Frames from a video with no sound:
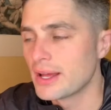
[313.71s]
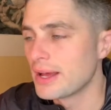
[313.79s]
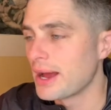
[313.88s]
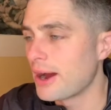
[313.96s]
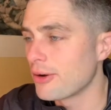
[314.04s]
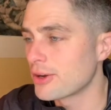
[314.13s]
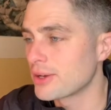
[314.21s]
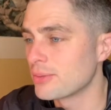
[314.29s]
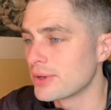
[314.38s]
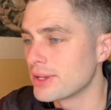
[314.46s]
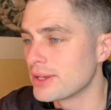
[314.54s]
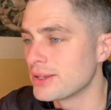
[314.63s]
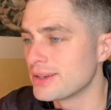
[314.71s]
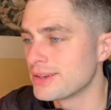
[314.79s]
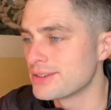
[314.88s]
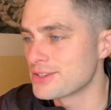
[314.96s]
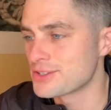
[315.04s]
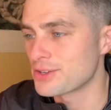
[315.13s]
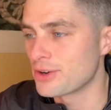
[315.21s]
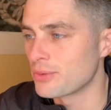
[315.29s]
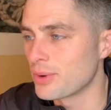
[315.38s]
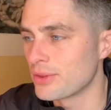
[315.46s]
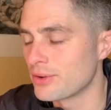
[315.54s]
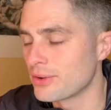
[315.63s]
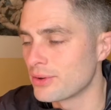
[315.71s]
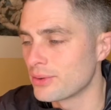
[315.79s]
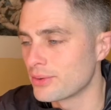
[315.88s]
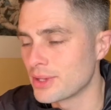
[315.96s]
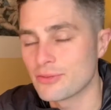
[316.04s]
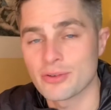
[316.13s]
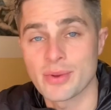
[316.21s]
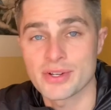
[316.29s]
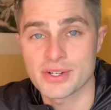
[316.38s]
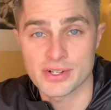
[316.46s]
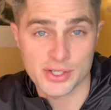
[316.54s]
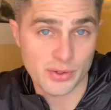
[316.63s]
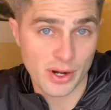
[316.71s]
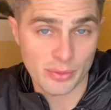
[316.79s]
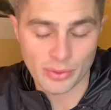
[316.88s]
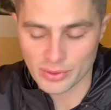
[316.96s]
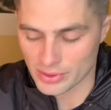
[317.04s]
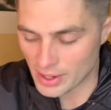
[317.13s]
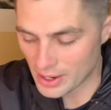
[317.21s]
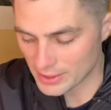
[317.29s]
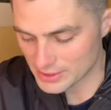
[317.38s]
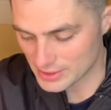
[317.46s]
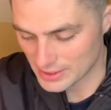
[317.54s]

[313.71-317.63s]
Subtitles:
How can we discern whether the information is credible or not?